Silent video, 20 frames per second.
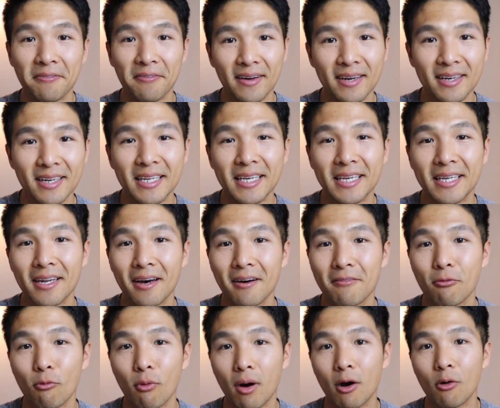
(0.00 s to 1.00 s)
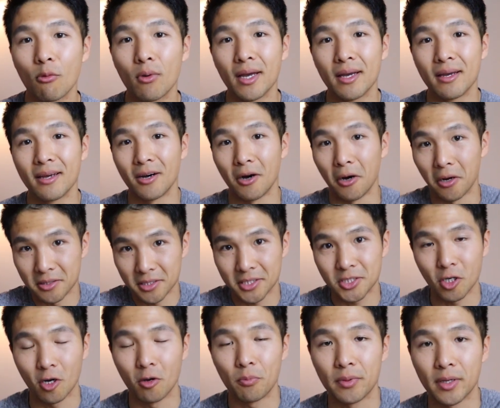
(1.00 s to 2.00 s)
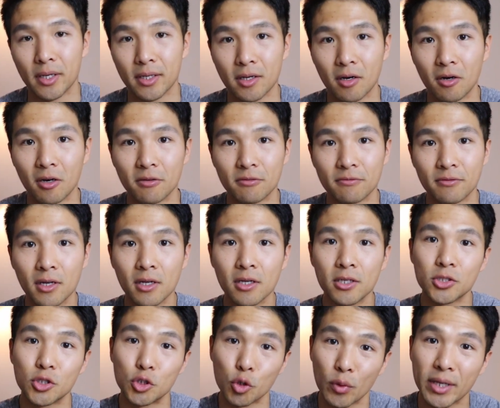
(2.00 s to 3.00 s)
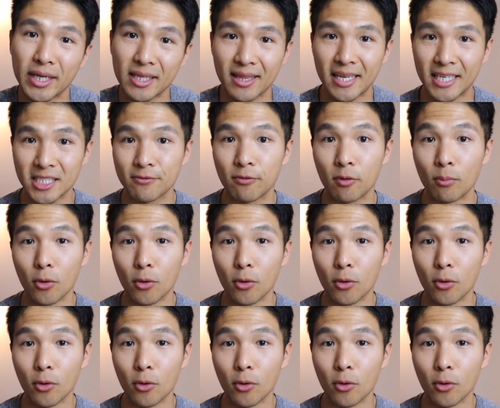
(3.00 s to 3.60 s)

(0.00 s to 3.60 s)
funnily enough, while we're on the topic of doing less for